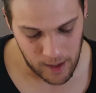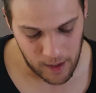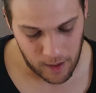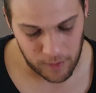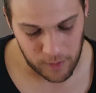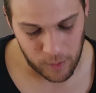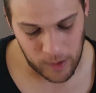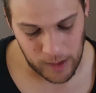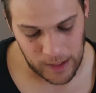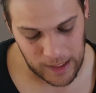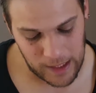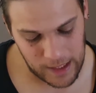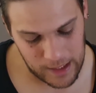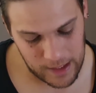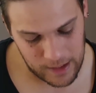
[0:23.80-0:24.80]
On the
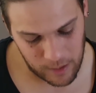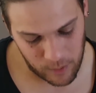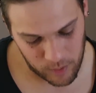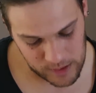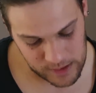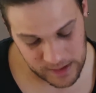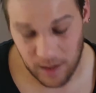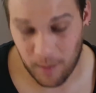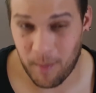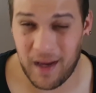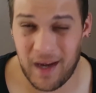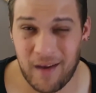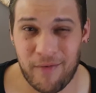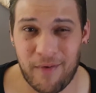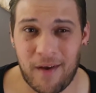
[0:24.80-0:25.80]
weekend, there was some
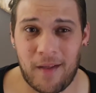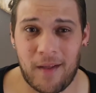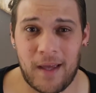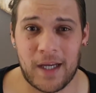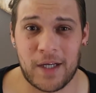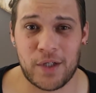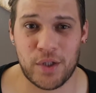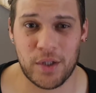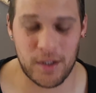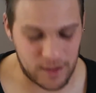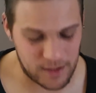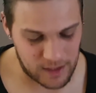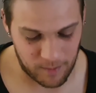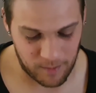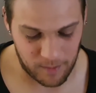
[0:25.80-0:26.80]
NFL
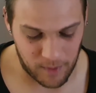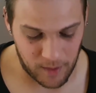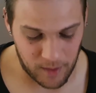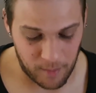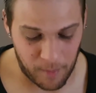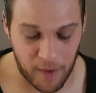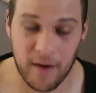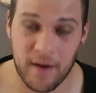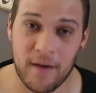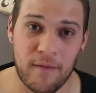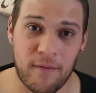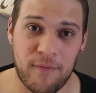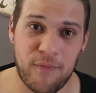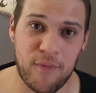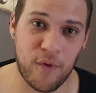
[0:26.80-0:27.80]
action, some American
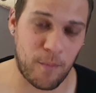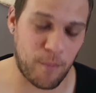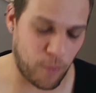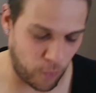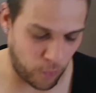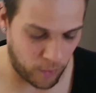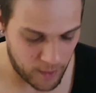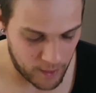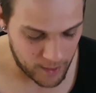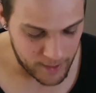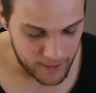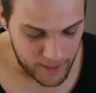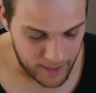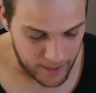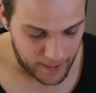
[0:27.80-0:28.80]
football.
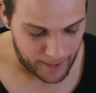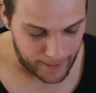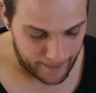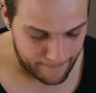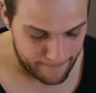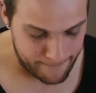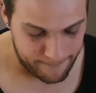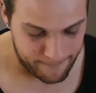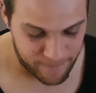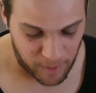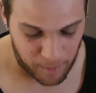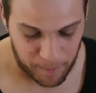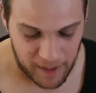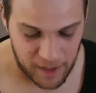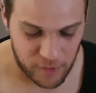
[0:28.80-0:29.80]

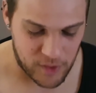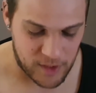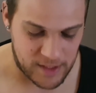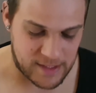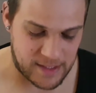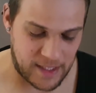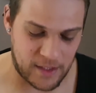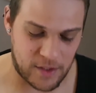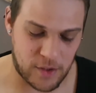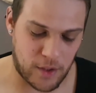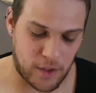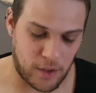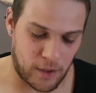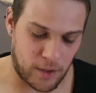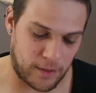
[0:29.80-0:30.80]
The Patriots, they
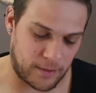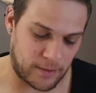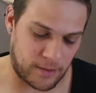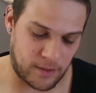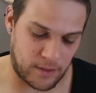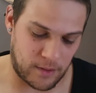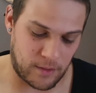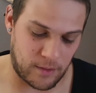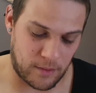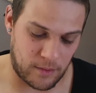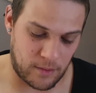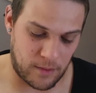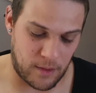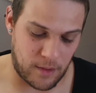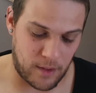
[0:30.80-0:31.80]
took on
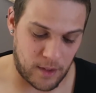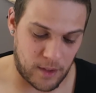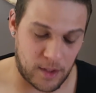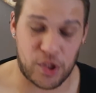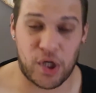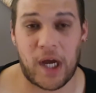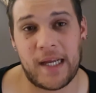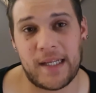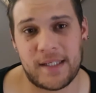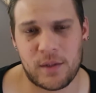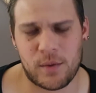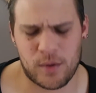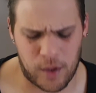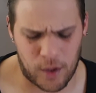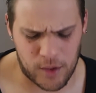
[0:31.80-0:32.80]
the Giants.
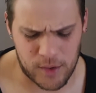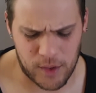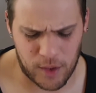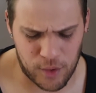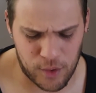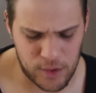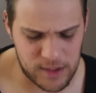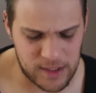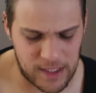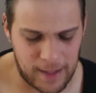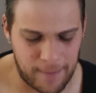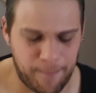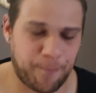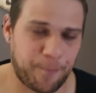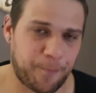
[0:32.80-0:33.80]
This was last week, Thursday.